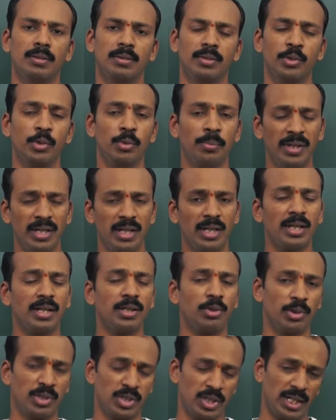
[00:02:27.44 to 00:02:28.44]
You may get
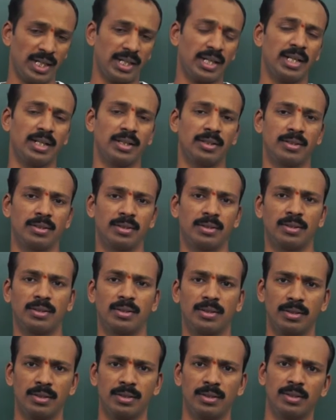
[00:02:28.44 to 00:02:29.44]
a question again,
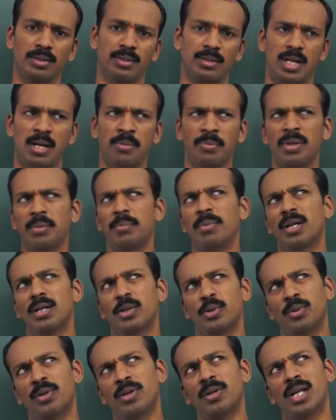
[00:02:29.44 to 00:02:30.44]
amoeba
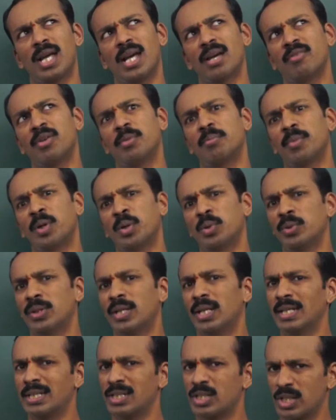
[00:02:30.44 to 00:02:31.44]
do not have a mouth
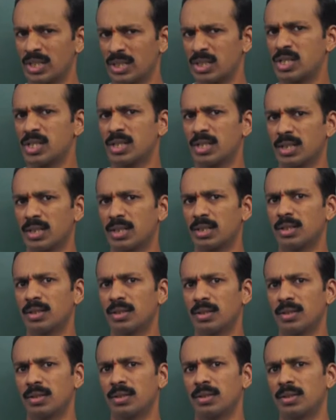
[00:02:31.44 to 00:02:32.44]
like structure,
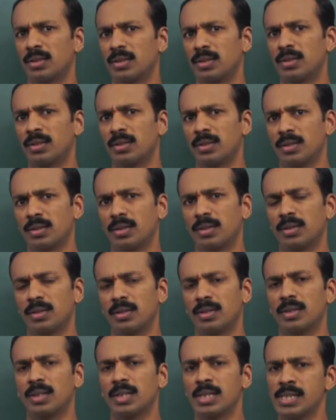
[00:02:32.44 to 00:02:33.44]

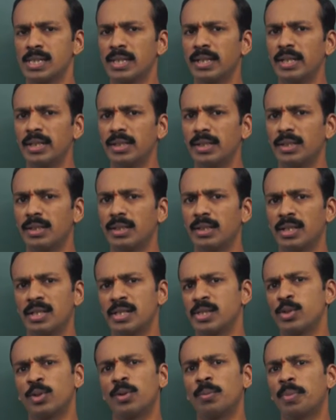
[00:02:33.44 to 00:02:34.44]
isn't it? There
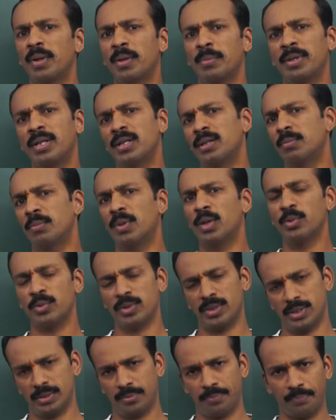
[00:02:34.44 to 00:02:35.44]
is no permanent
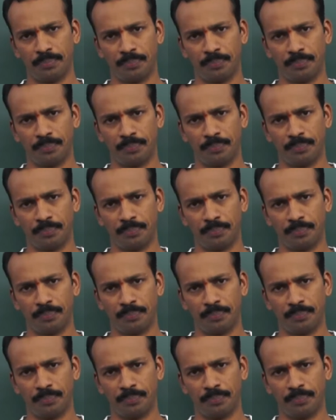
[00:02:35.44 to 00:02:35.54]
mouth.